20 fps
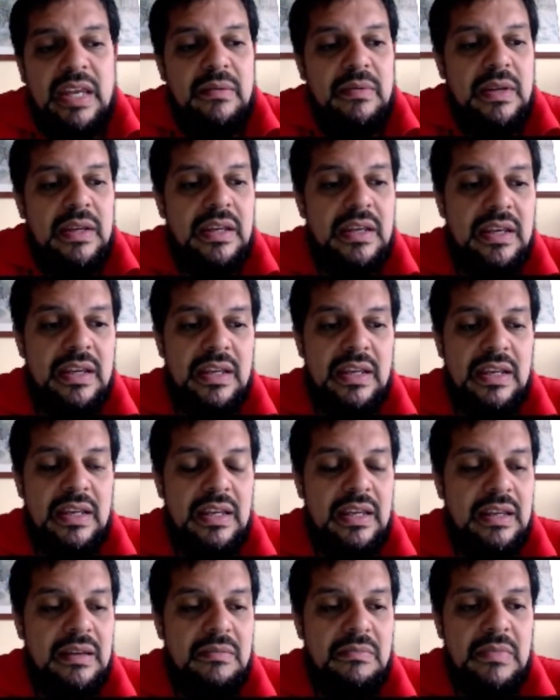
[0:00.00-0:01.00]

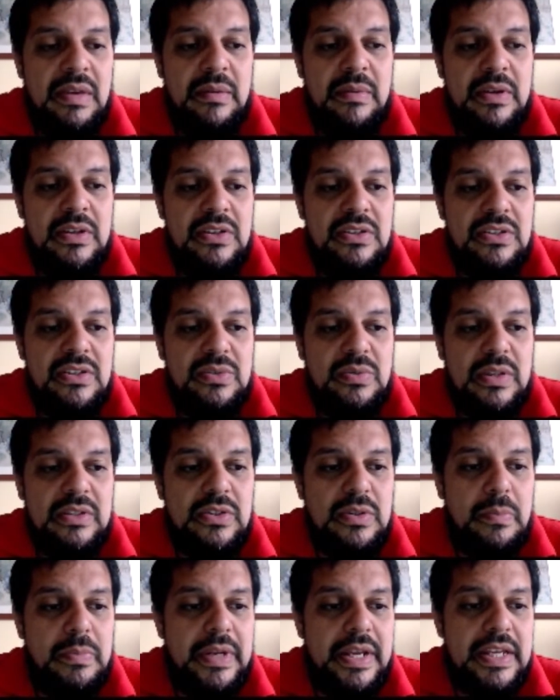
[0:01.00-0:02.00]
you just want
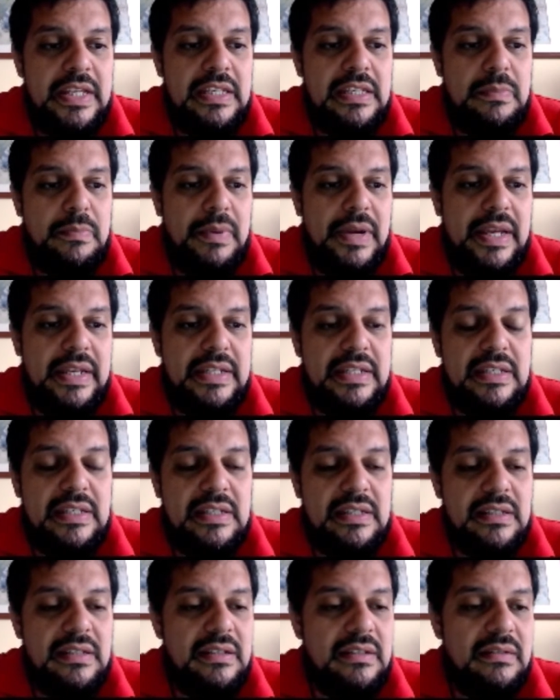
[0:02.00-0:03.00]
to play in
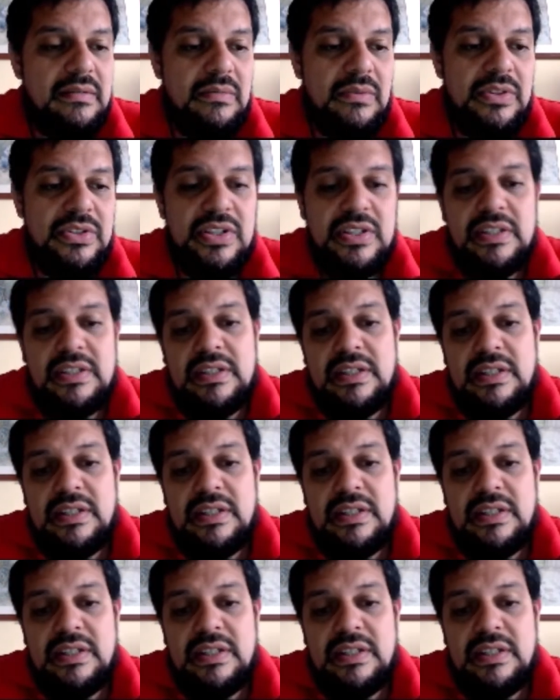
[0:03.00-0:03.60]
spades, which is